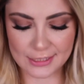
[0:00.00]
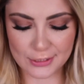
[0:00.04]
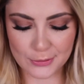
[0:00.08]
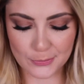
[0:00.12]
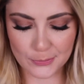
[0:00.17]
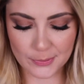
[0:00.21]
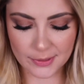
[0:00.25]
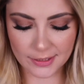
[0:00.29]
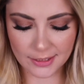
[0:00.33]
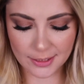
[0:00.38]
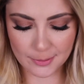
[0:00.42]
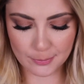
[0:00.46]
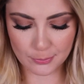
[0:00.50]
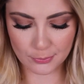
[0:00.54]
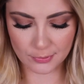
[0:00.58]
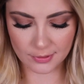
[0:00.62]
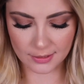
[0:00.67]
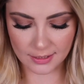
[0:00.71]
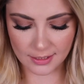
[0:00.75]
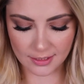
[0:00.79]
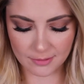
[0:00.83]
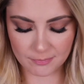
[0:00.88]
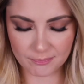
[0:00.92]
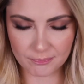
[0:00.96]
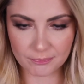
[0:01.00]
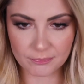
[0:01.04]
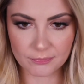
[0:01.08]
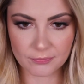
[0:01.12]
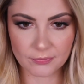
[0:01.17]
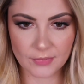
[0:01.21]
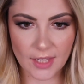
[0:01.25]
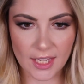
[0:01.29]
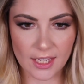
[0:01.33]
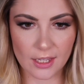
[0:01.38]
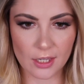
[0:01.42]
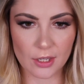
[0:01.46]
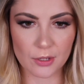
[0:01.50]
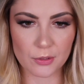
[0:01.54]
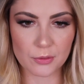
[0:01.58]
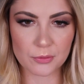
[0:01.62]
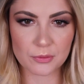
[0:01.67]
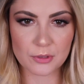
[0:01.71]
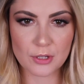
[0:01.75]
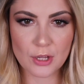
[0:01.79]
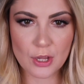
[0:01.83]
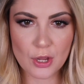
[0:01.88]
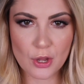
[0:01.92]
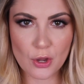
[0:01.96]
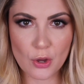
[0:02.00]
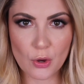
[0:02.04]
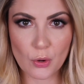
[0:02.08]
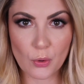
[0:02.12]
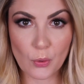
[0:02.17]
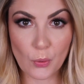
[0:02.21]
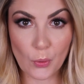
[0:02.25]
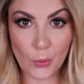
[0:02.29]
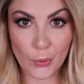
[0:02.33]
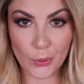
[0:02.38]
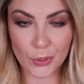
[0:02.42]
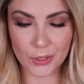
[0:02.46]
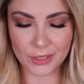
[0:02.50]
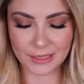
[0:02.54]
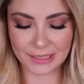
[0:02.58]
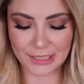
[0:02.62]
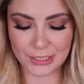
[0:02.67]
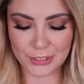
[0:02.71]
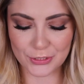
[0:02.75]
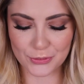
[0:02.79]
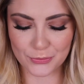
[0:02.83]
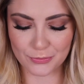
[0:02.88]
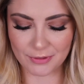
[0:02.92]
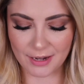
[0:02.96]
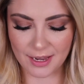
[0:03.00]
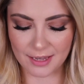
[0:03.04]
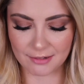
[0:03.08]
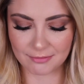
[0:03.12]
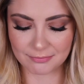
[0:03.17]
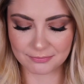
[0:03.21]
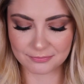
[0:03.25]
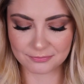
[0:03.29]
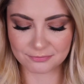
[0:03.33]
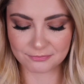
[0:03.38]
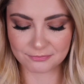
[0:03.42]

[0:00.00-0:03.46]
it's a really pretty, like a coralish red.